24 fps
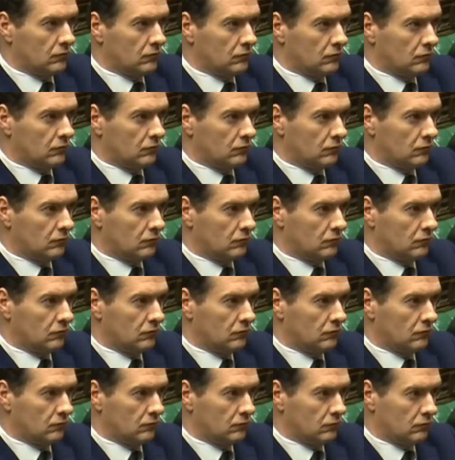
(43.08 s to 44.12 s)

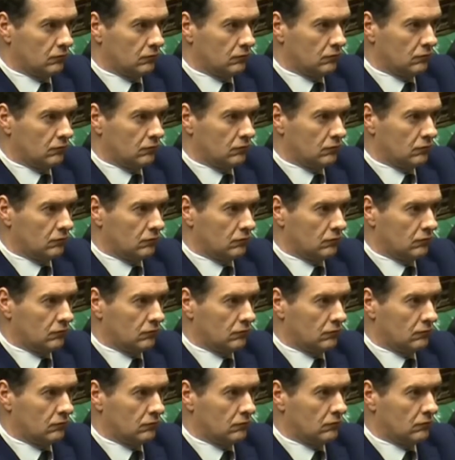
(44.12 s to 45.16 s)

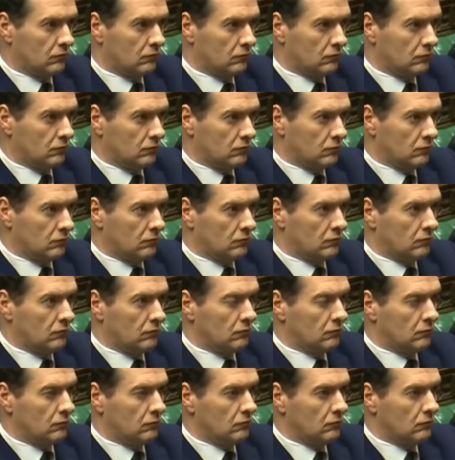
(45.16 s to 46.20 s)

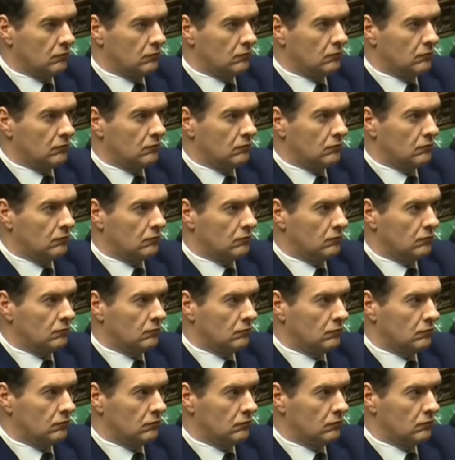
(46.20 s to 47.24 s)

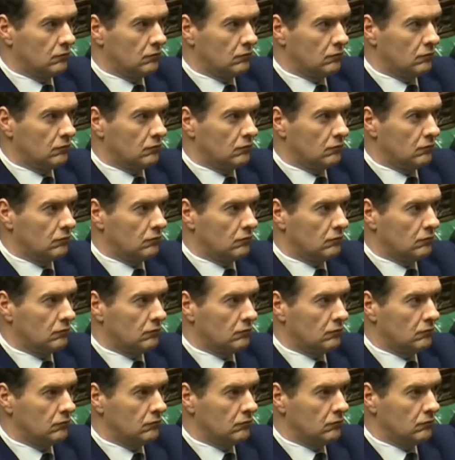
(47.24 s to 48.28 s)

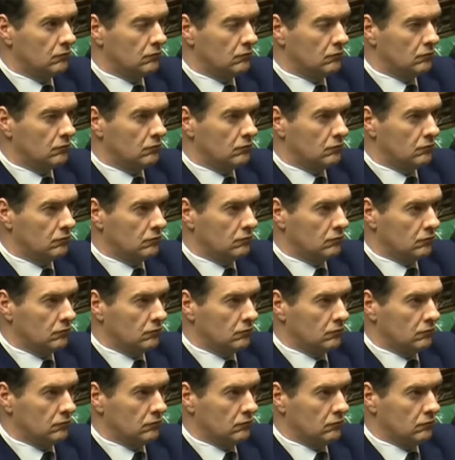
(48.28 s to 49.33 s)

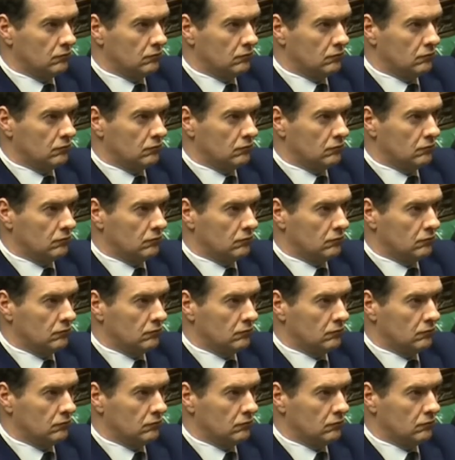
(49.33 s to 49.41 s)
No words are spoken by the person on screen.